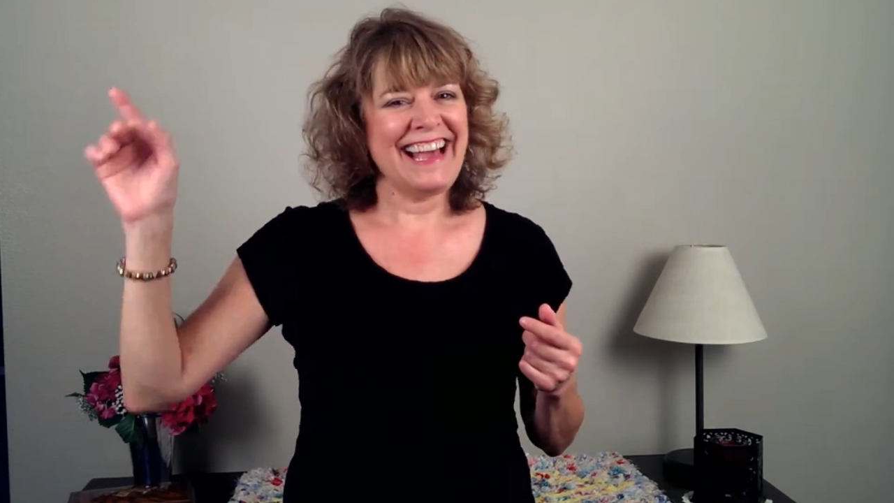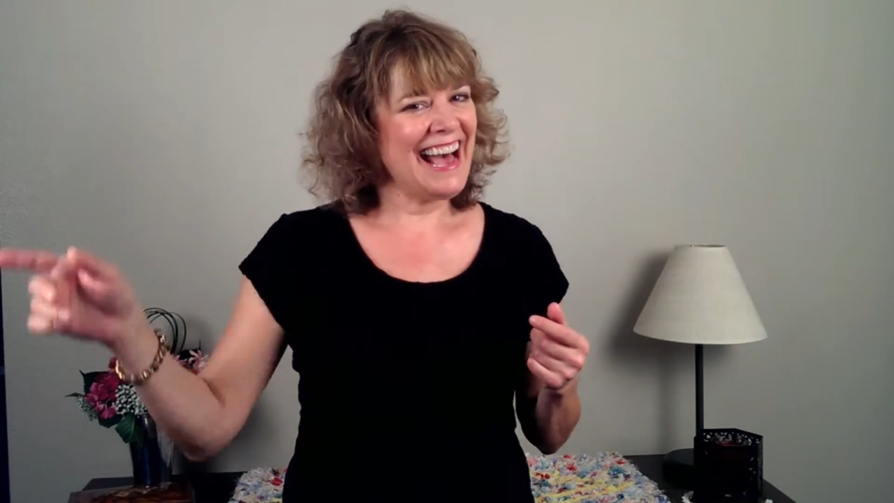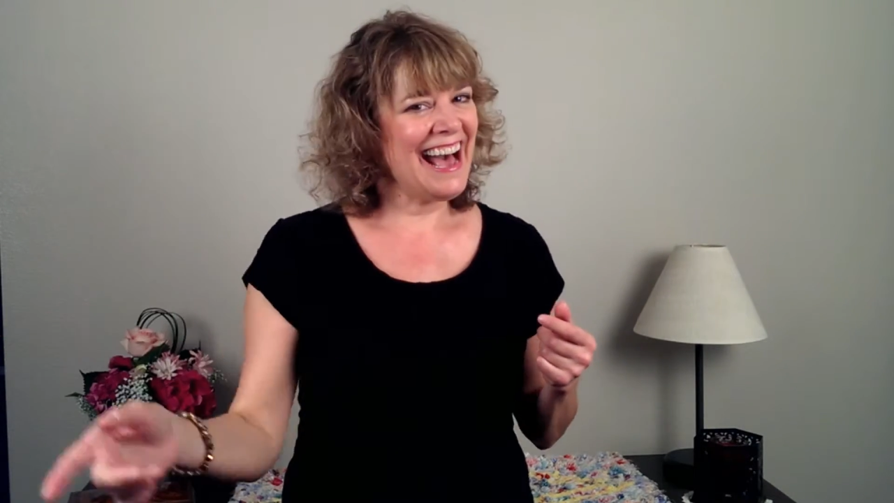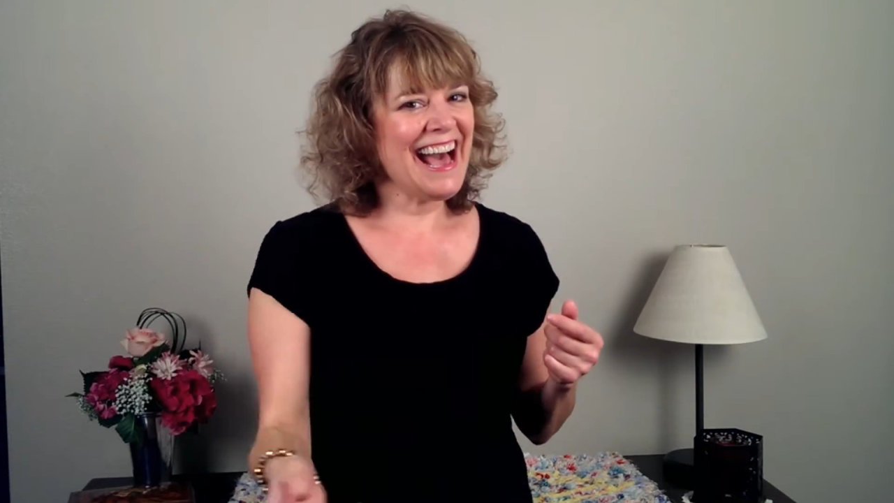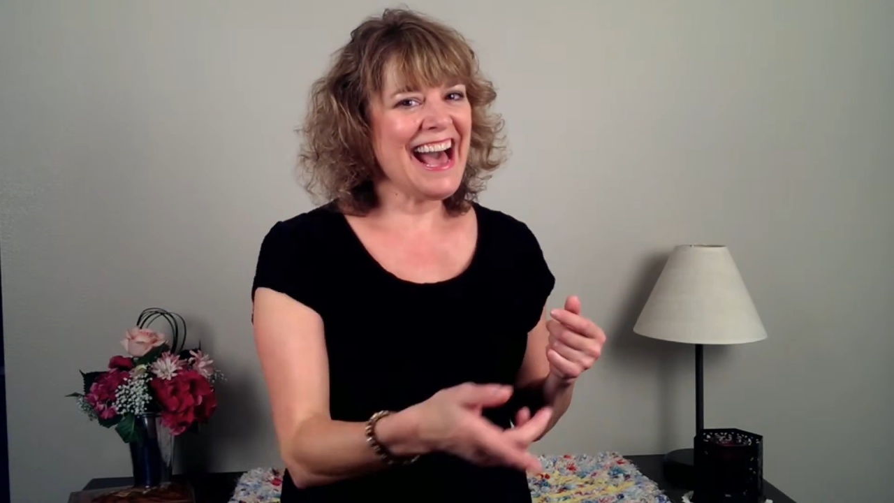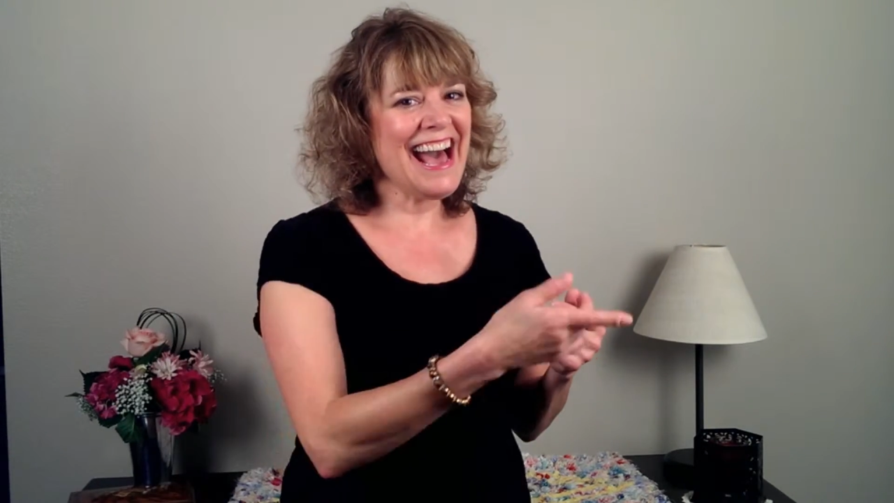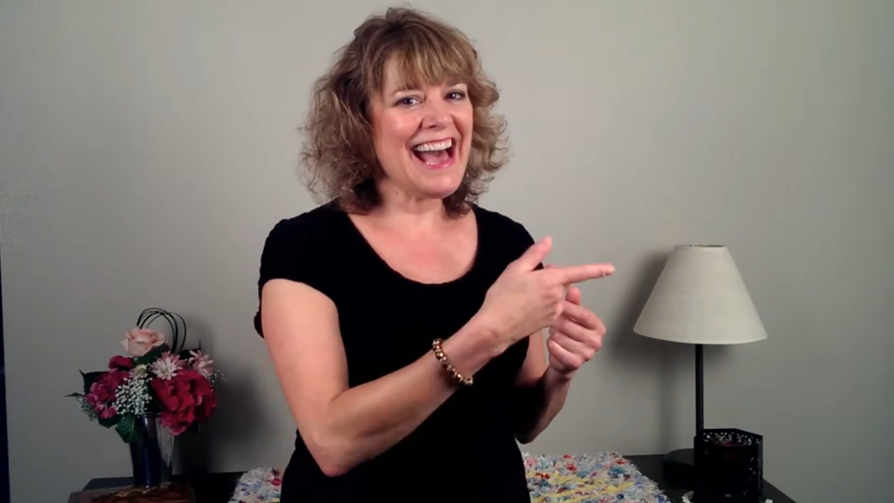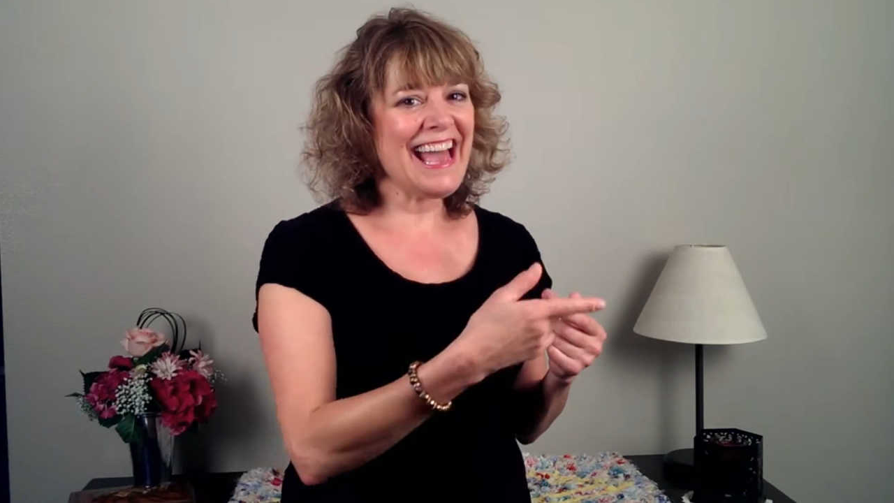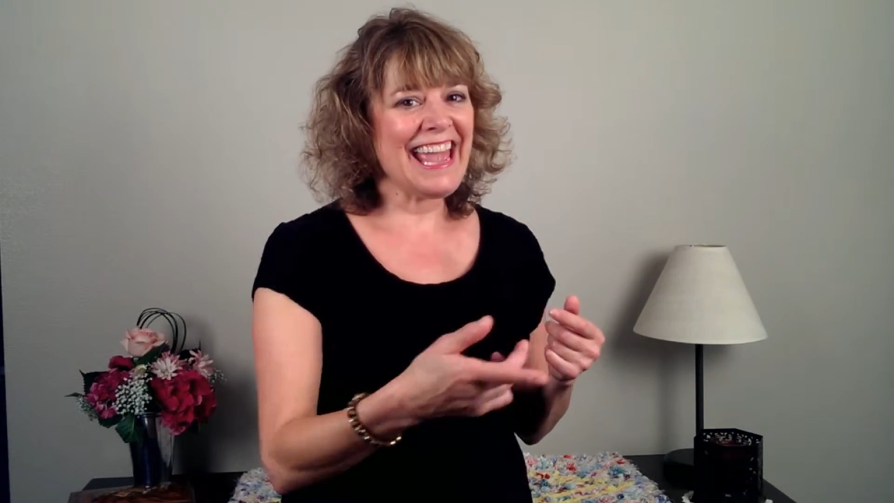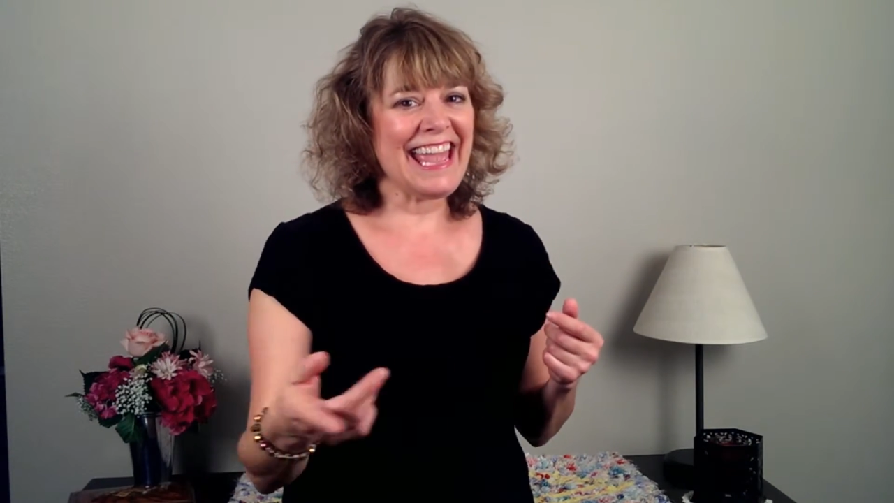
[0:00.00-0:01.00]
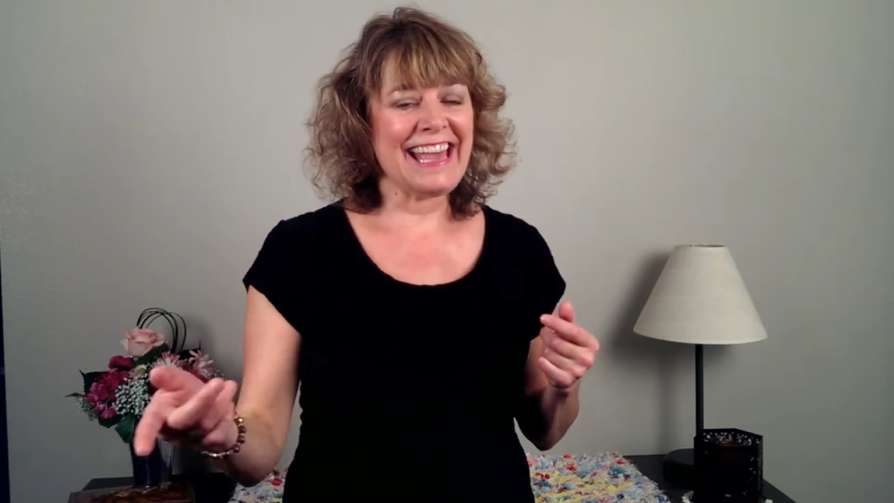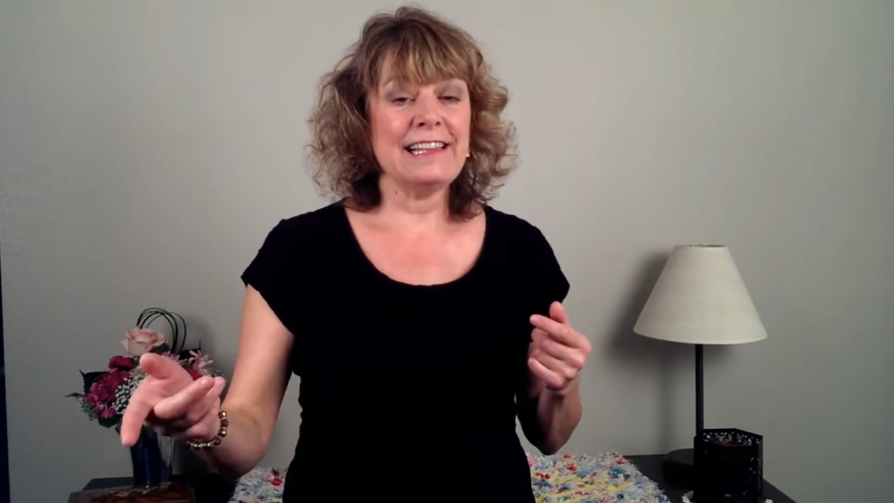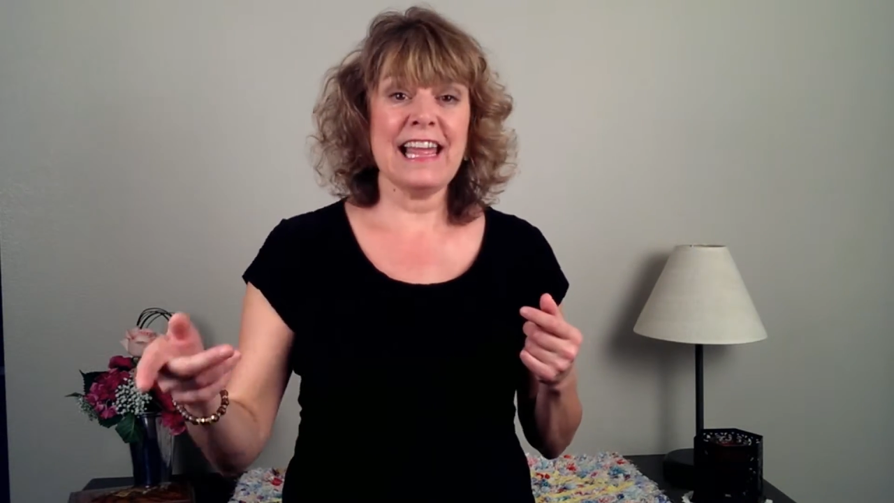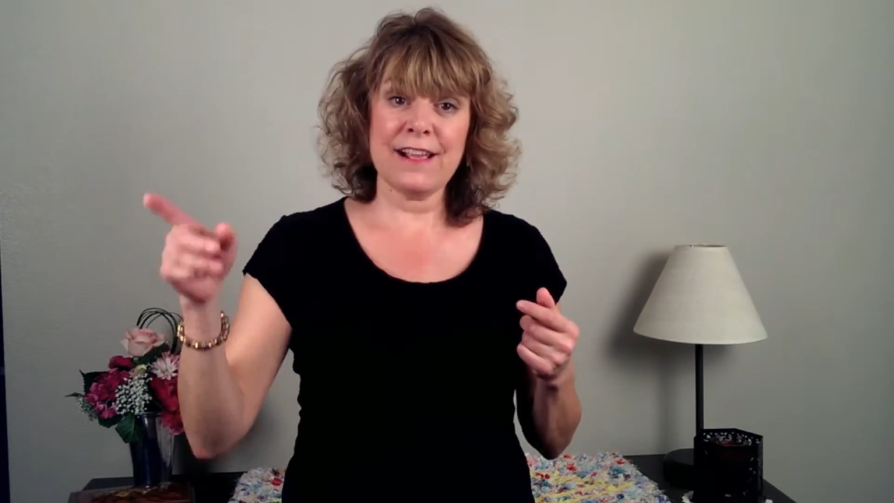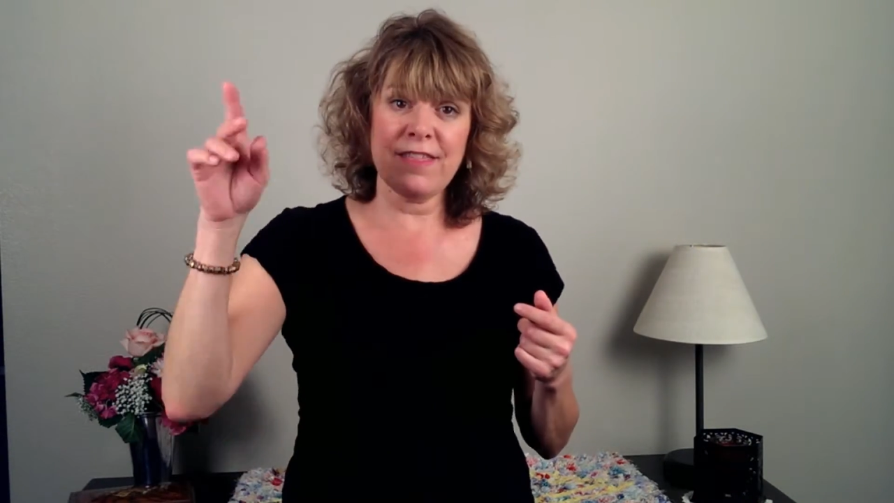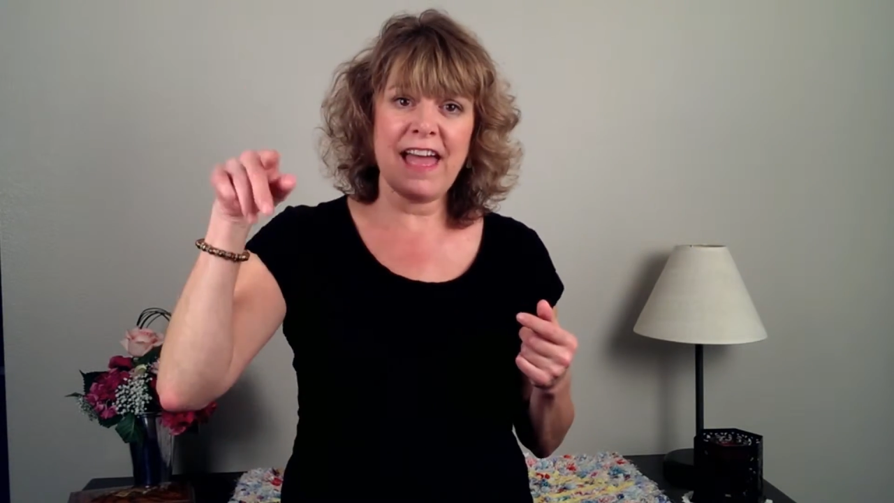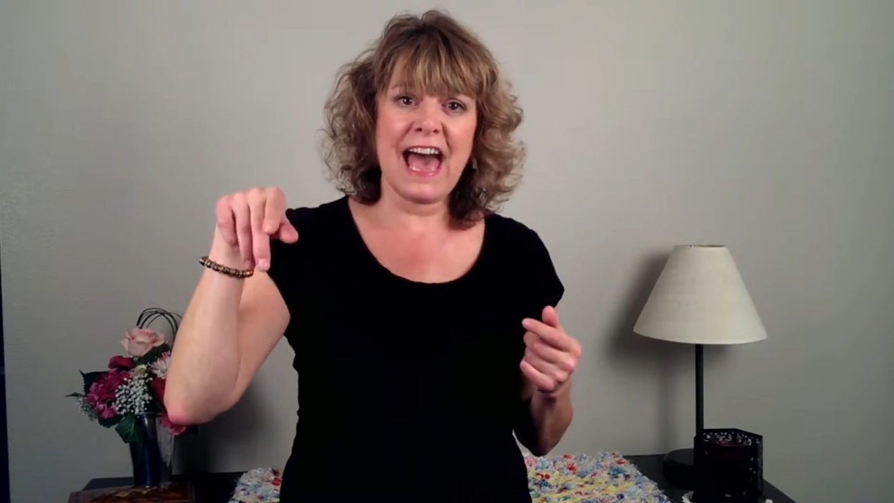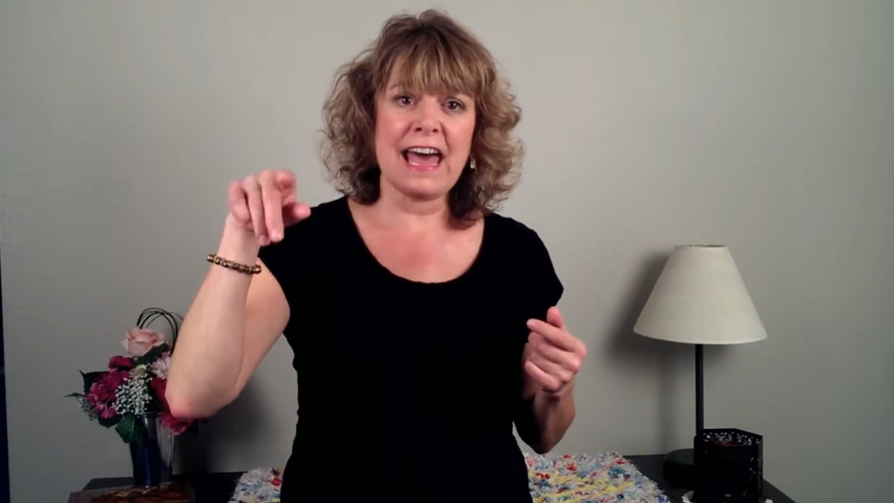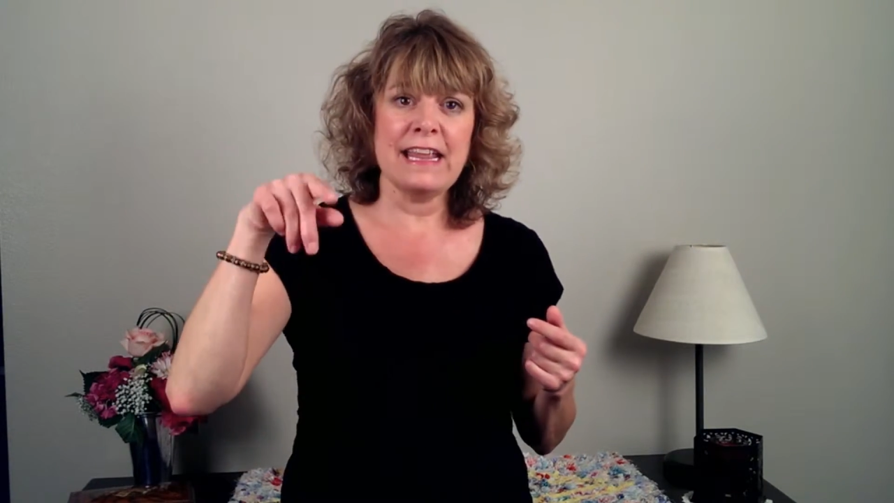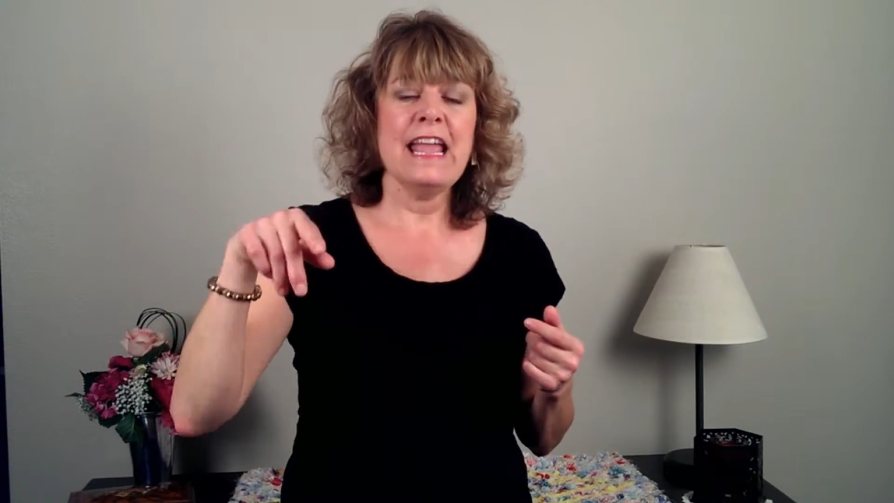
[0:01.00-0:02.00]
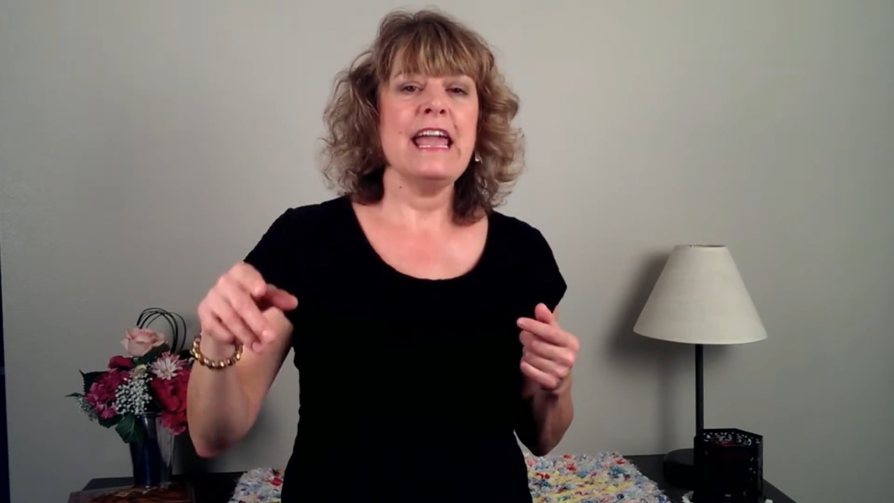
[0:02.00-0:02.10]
I, like that.